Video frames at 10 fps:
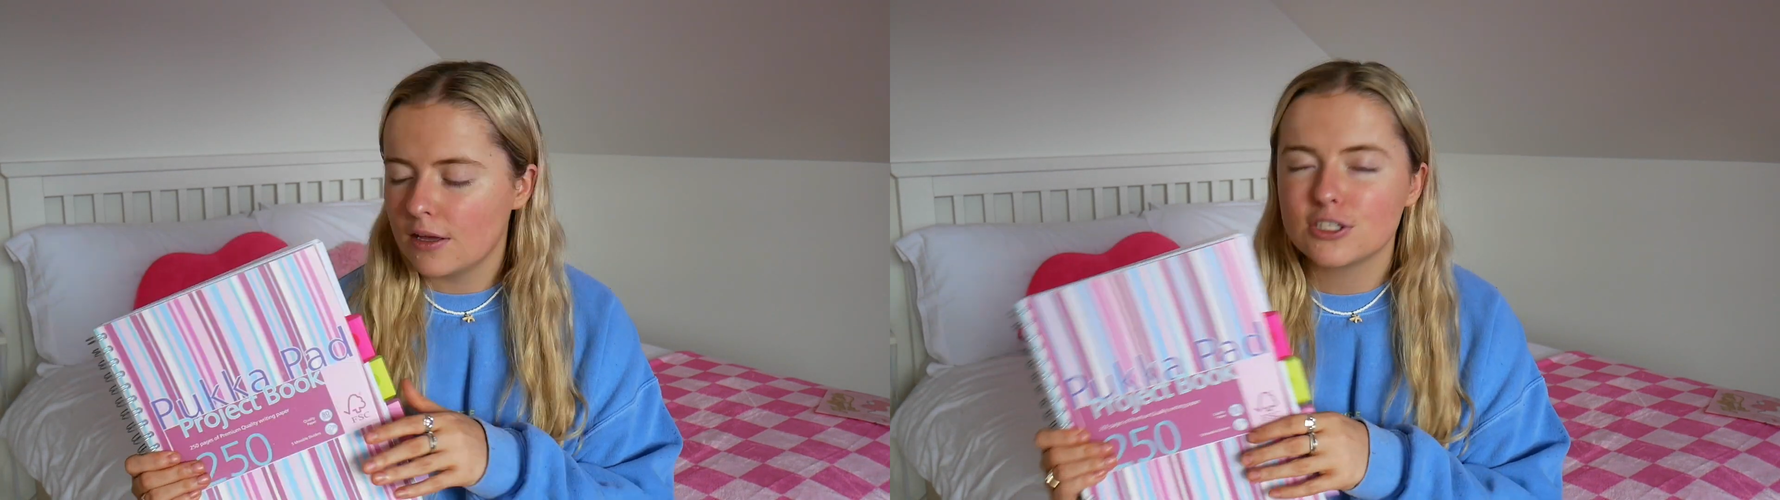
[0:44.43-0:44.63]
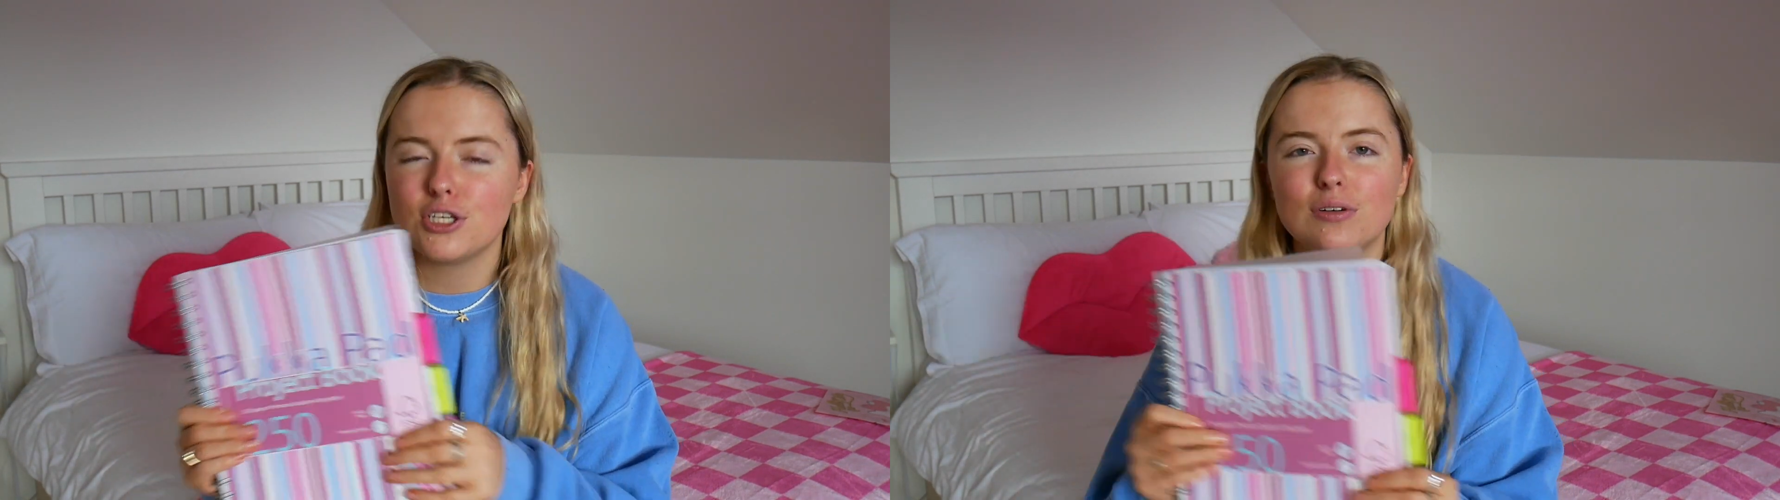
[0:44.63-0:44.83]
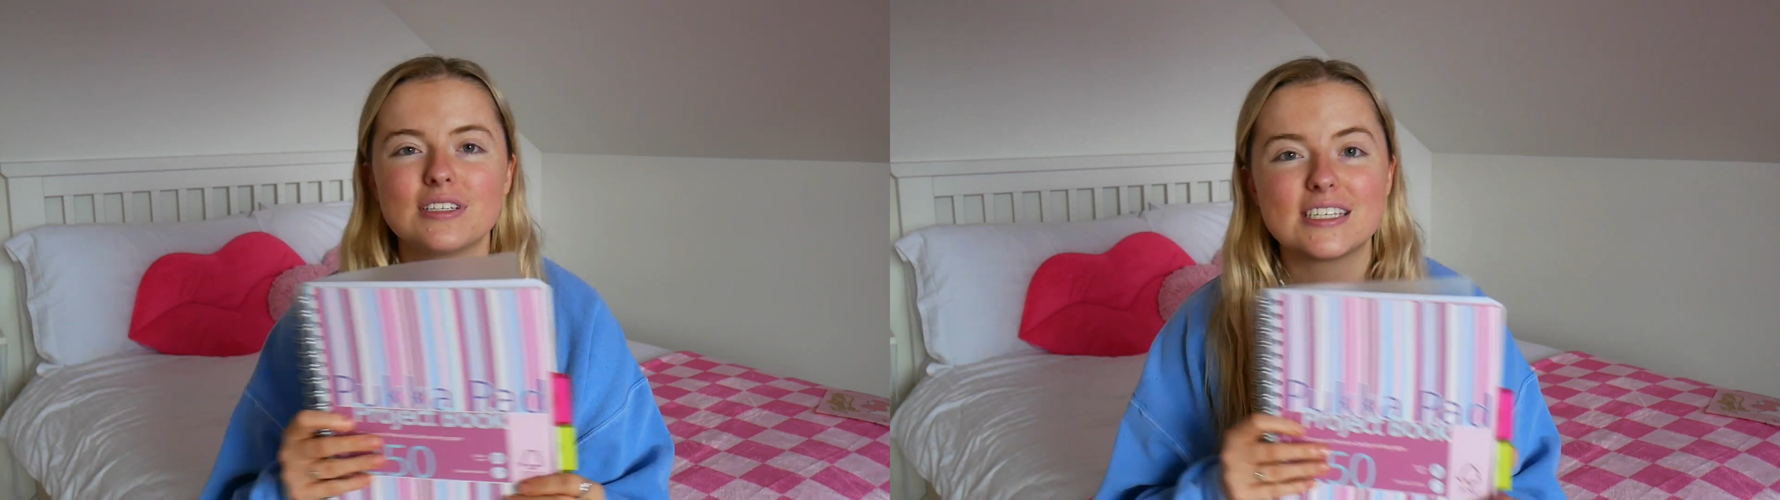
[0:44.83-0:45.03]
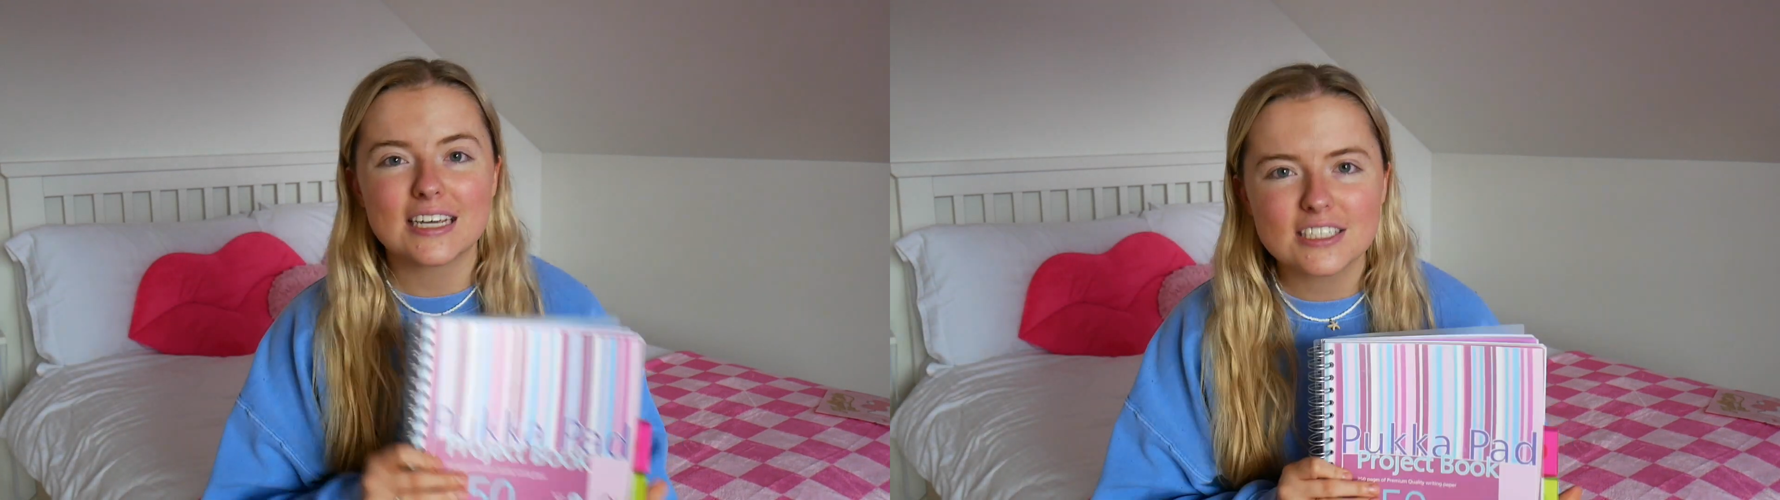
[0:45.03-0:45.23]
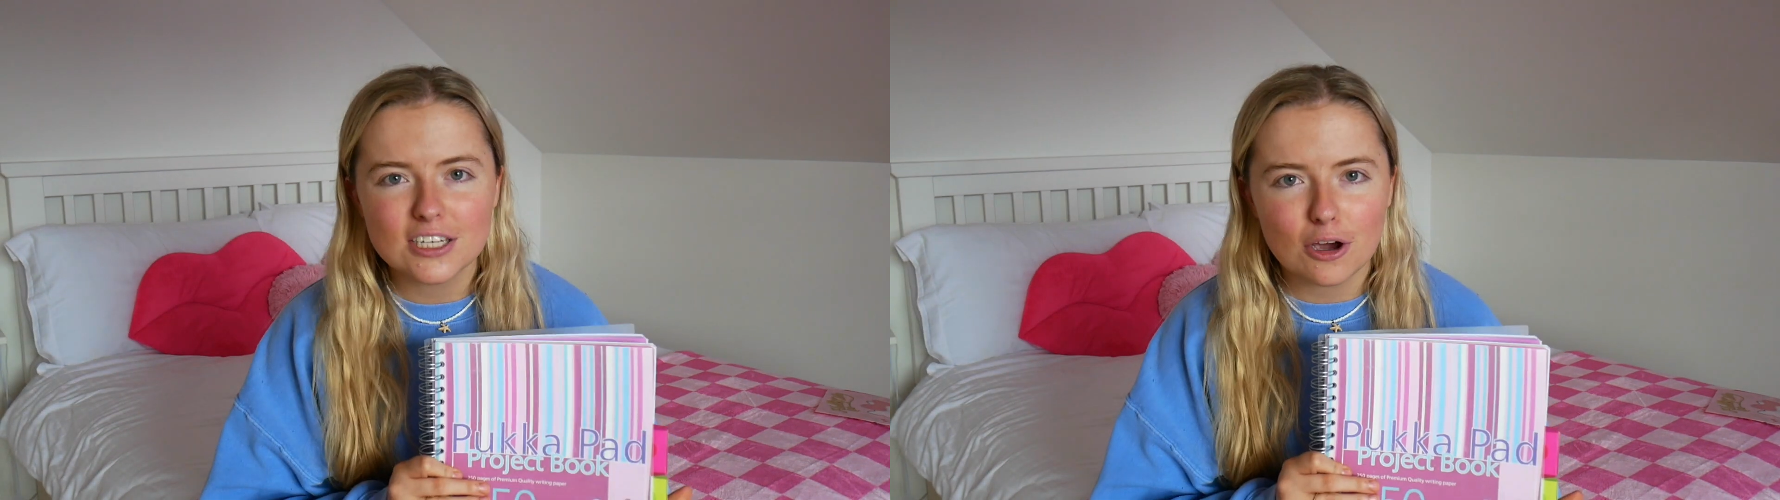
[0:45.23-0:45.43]
So you can
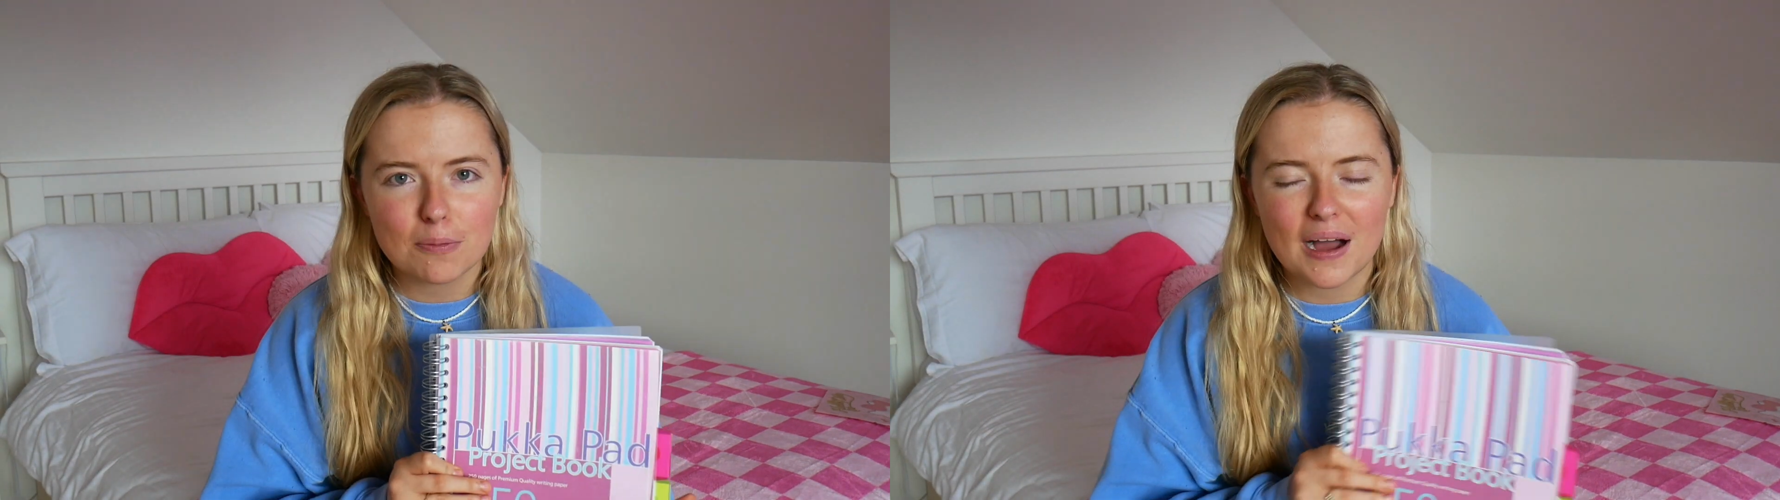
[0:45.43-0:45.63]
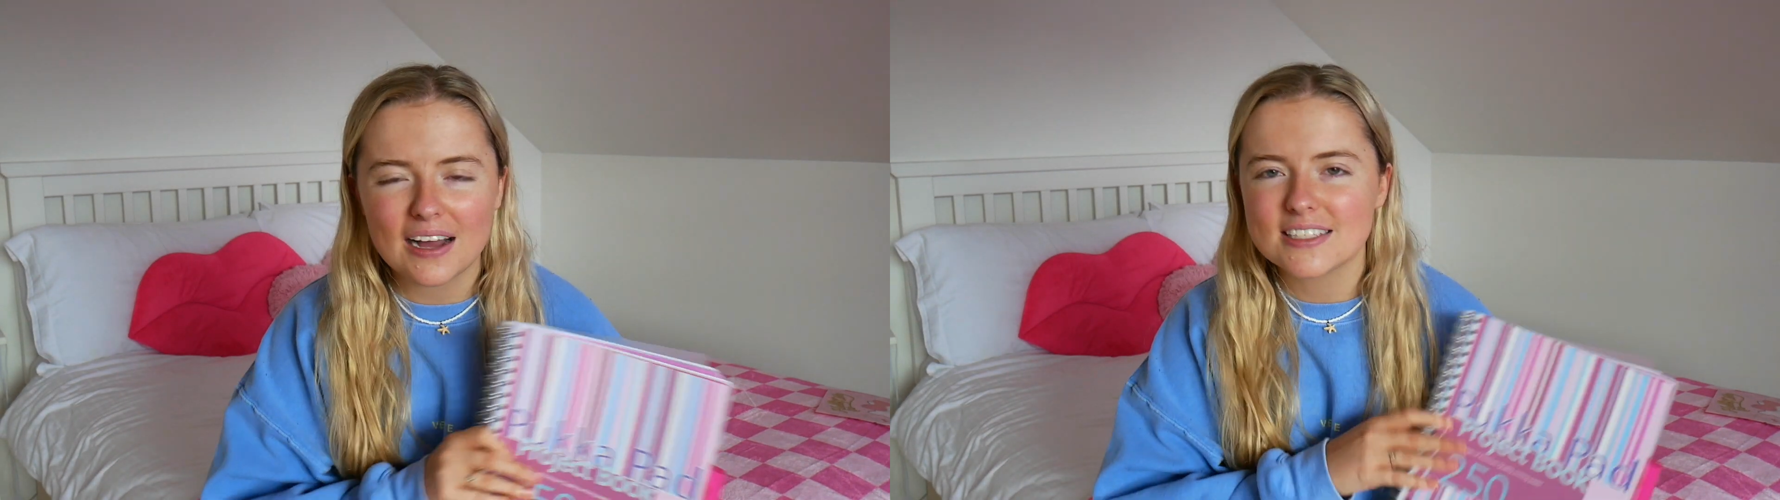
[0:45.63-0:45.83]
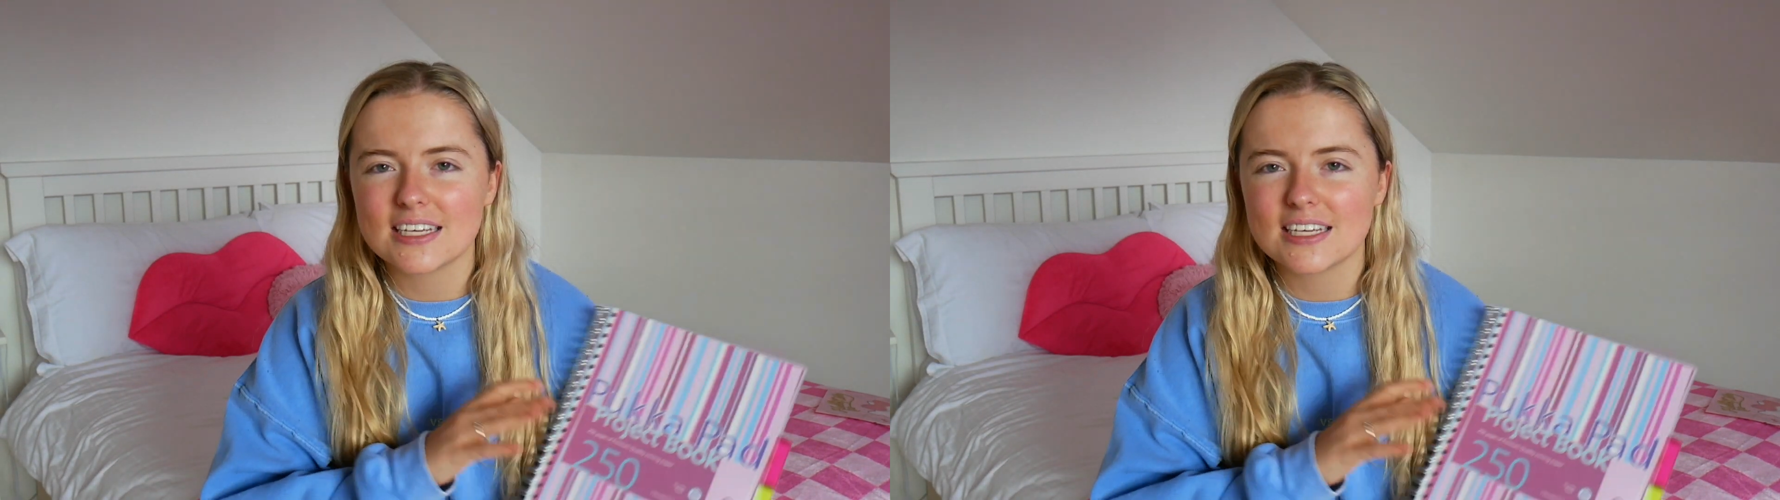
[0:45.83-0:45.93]
stick to notepads